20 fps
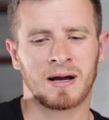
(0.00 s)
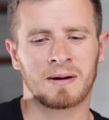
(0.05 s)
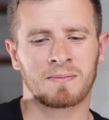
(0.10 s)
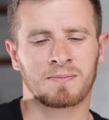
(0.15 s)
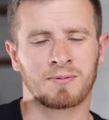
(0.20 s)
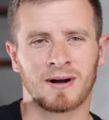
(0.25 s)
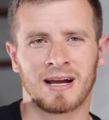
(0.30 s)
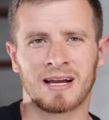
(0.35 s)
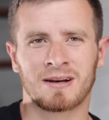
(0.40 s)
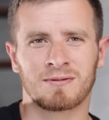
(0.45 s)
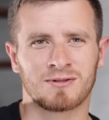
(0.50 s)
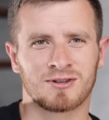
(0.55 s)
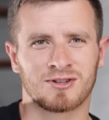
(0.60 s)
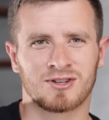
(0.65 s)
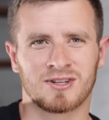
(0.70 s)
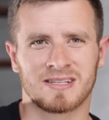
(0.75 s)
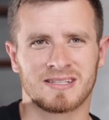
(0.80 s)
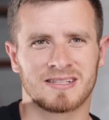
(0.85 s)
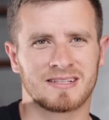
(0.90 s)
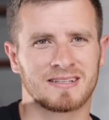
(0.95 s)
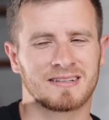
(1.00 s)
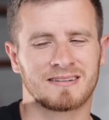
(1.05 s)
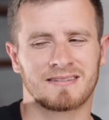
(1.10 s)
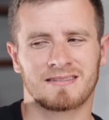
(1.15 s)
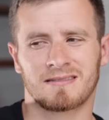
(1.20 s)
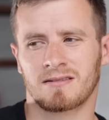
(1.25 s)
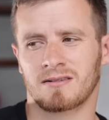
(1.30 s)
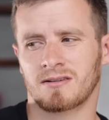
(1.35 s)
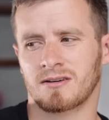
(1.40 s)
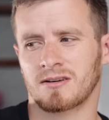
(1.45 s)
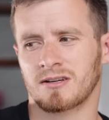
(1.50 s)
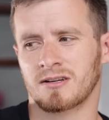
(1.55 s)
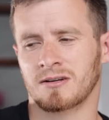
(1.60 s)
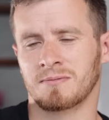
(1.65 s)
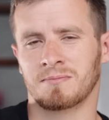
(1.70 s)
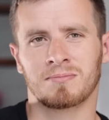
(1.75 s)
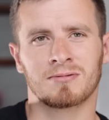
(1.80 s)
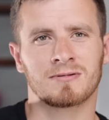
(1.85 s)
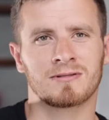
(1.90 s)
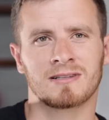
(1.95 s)
my brain was just
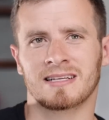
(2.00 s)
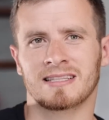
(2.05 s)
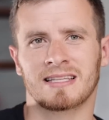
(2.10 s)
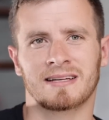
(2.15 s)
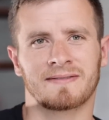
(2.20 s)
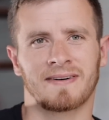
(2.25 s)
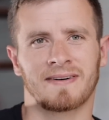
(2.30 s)
completely